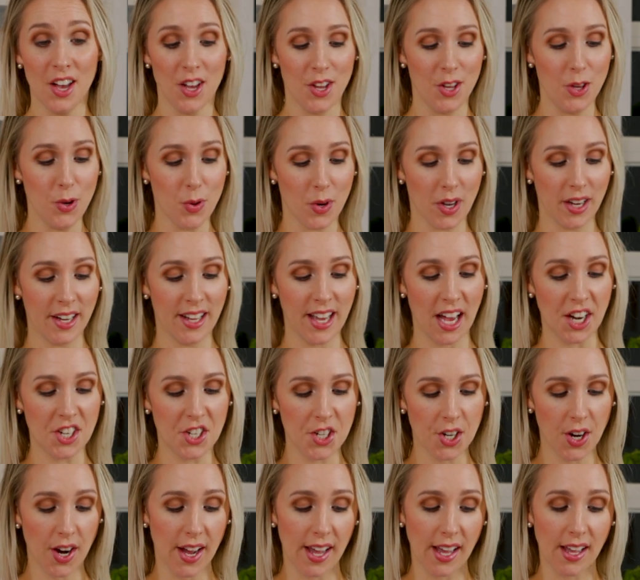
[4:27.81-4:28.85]
you can
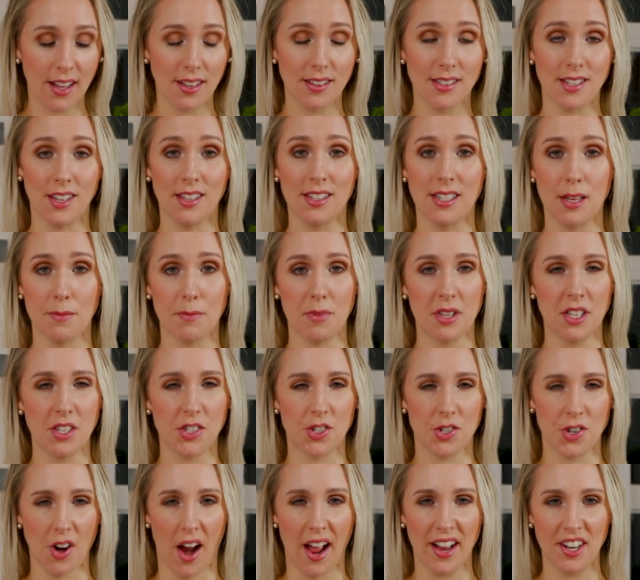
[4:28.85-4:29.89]
get your hands on some of
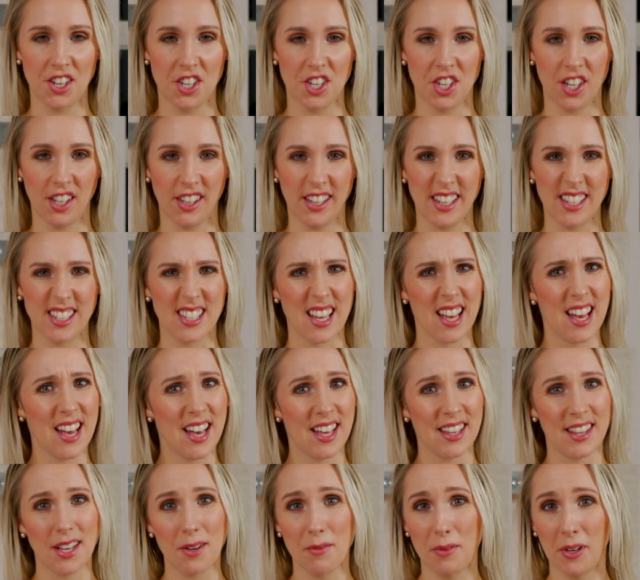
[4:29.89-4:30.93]
these dried chilies.
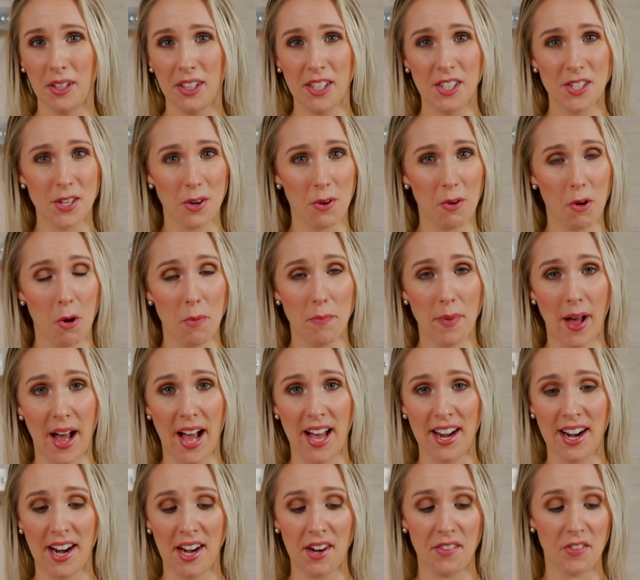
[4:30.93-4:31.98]
They really don't go
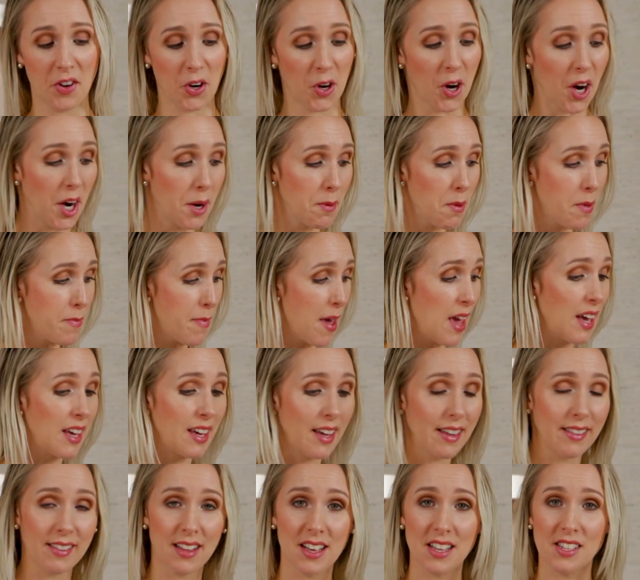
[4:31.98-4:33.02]
bad, and if you're gonna be
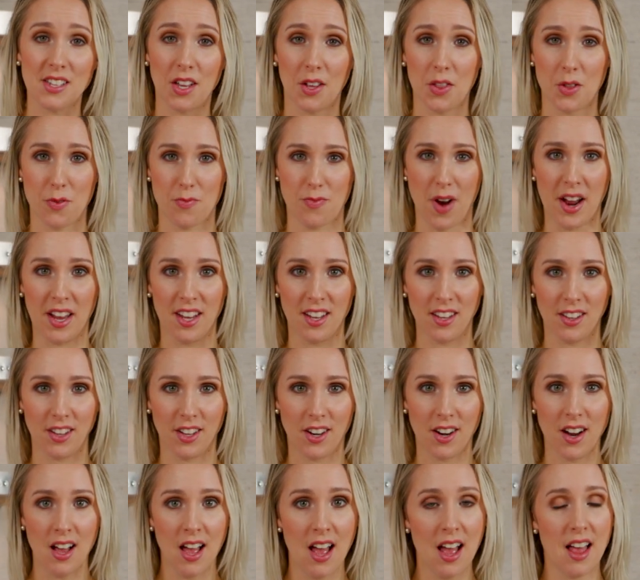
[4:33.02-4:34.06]
making this on the
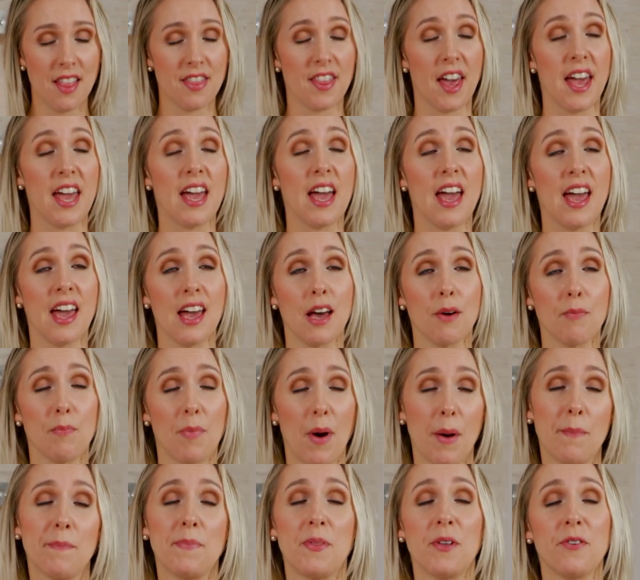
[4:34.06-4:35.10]
regular, they amp
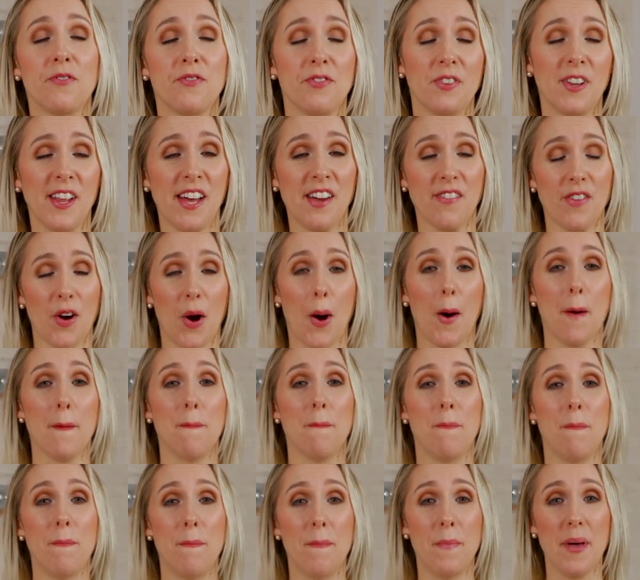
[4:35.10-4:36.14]
up the flavor
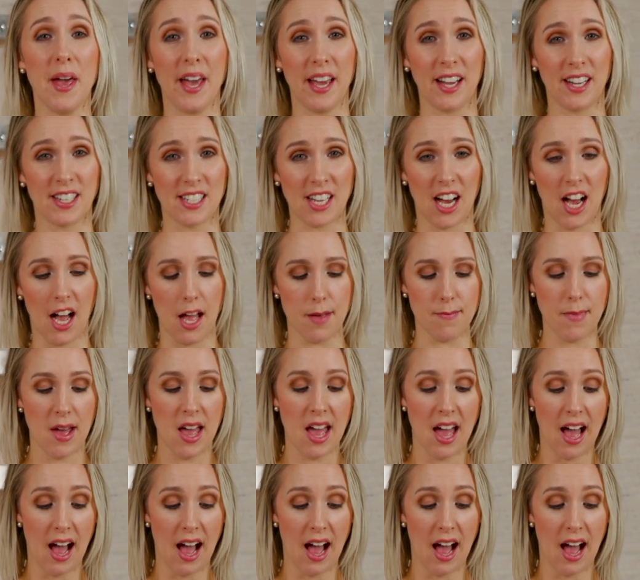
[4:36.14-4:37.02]
big time.